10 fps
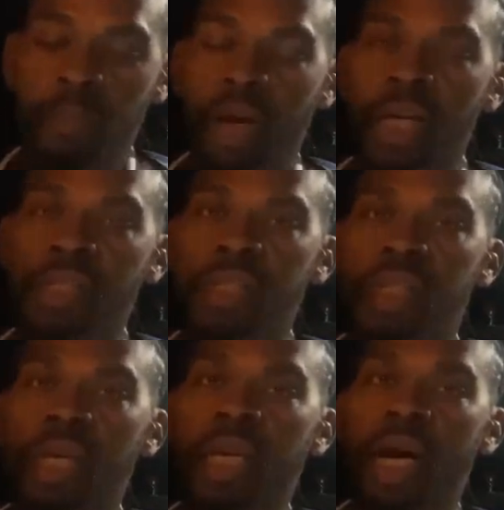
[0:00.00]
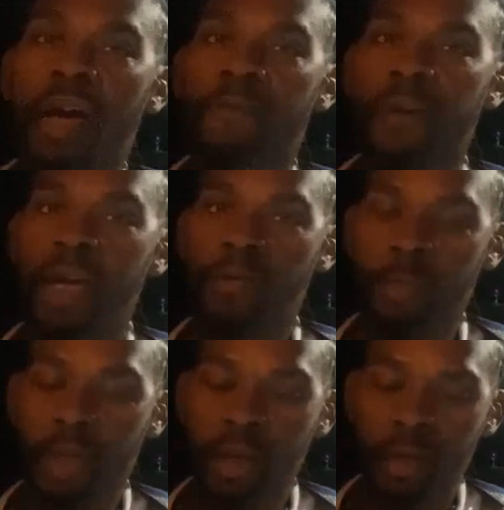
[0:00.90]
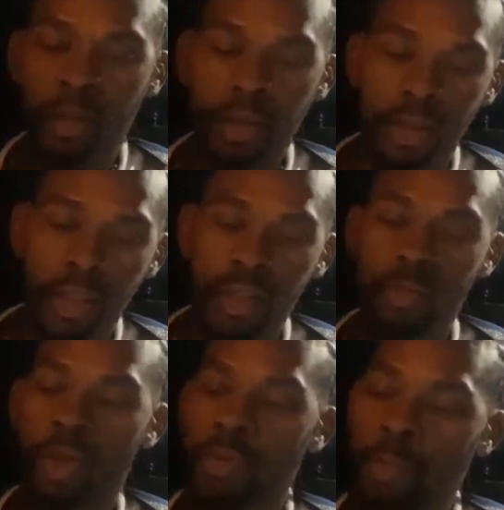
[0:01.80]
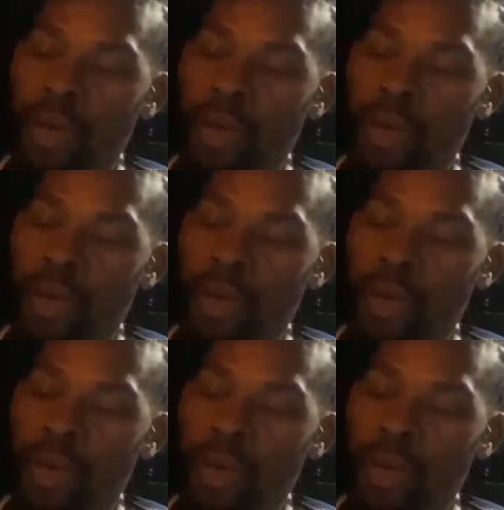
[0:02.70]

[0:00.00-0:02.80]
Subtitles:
patience and our faith, man. This is what we